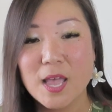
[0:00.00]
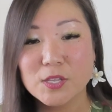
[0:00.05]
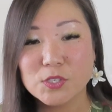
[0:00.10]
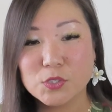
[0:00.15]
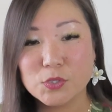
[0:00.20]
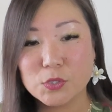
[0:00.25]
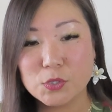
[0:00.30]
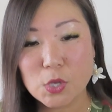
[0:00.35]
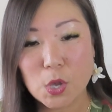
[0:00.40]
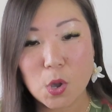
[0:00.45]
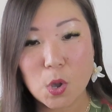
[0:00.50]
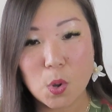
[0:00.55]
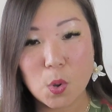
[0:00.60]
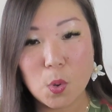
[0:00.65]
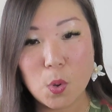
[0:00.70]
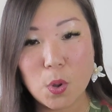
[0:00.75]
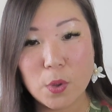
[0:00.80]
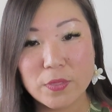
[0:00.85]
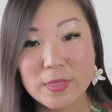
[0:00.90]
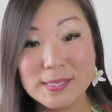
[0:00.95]

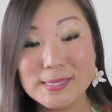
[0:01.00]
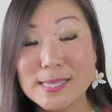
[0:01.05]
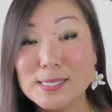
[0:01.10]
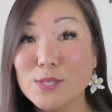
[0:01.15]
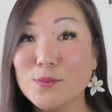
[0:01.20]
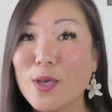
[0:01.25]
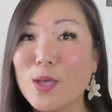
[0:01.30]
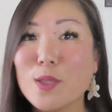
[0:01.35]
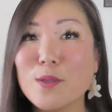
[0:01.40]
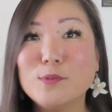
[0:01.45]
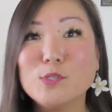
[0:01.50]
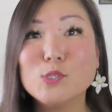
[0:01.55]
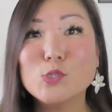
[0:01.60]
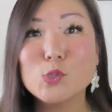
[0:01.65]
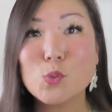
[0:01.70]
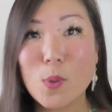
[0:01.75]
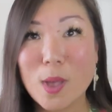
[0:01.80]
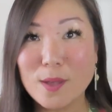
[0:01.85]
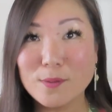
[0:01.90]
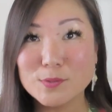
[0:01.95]
So this has a value of
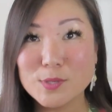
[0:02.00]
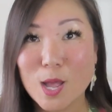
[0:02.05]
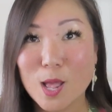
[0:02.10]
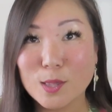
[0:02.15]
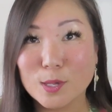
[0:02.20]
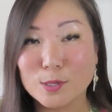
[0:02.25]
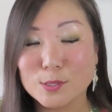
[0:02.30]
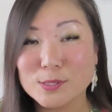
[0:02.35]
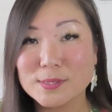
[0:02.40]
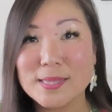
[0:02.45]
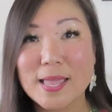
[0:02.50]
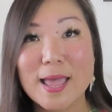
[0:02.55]
just $12.